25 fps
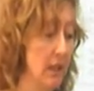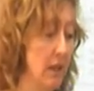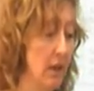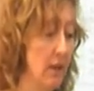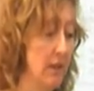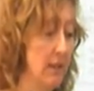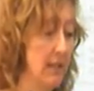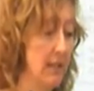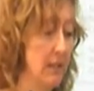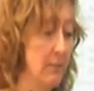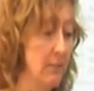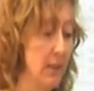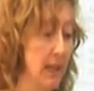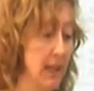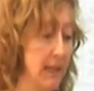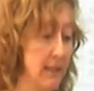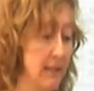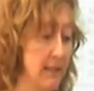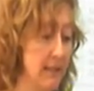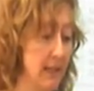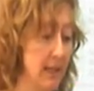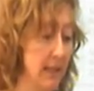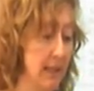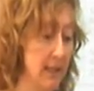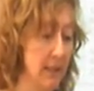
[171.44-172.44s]
on here by
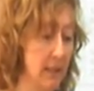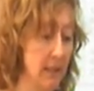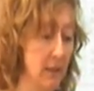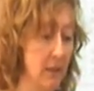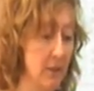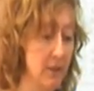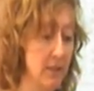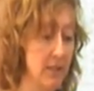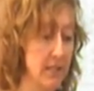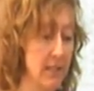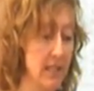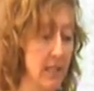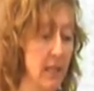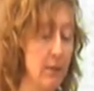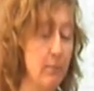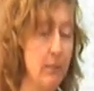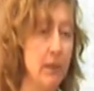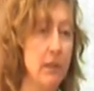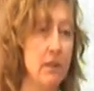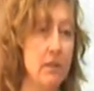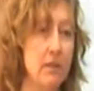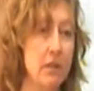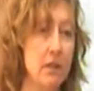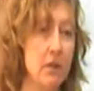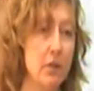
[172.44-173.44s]
title or
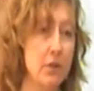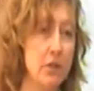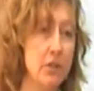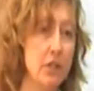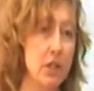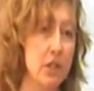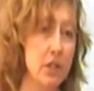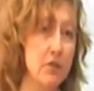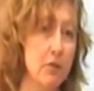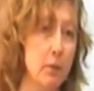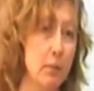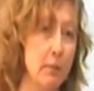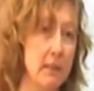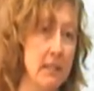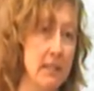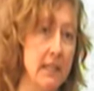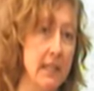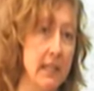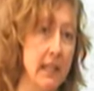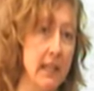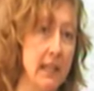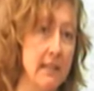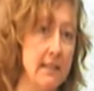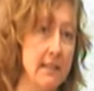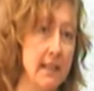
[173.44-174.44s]
statement, or search for
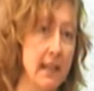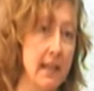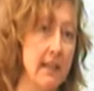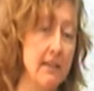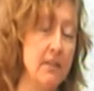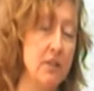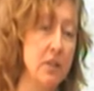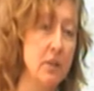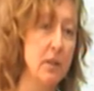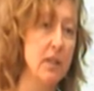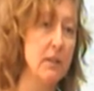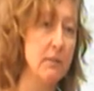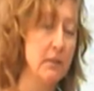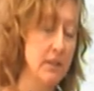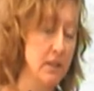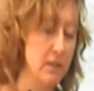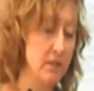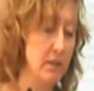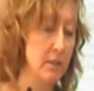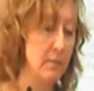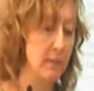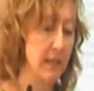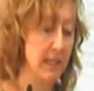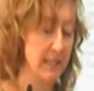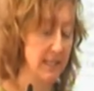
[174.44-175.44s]
particular text, so it
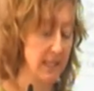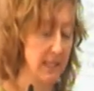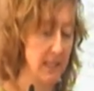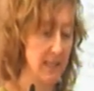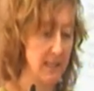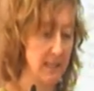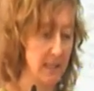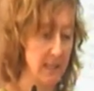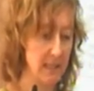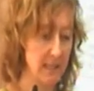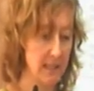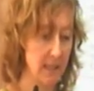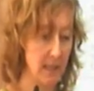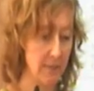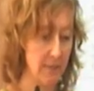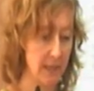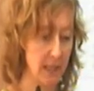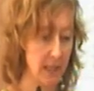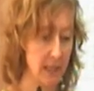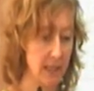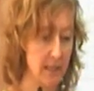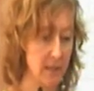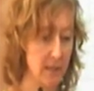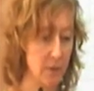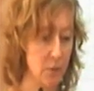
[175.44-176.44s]
sort of makes it easier to
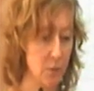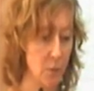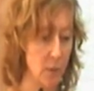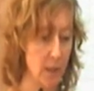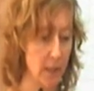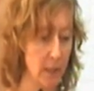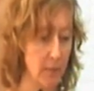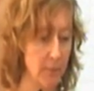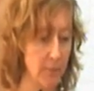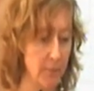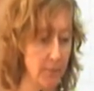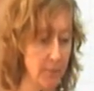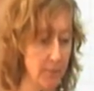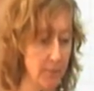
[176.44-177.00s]
navigate as well.